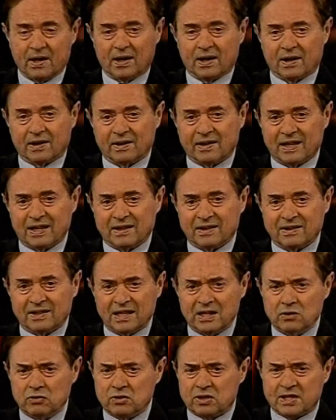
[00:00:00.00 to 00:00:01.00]
And
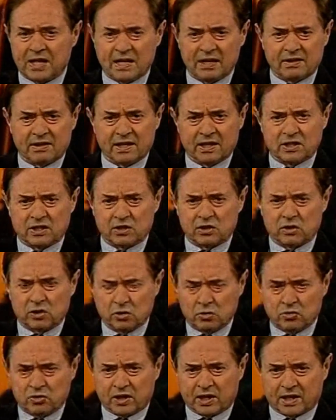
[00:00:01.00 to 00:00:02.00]
then you say things and
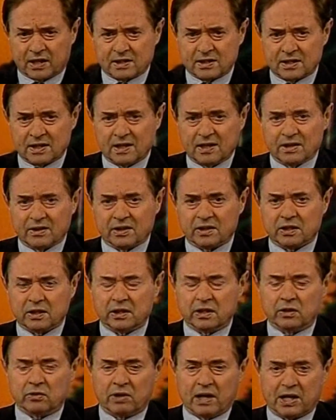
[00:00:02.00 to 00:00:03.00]
do things that are
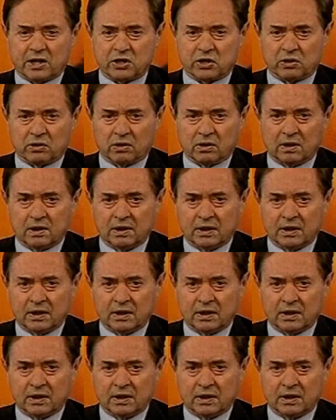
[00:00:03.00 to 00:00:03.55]
irrational.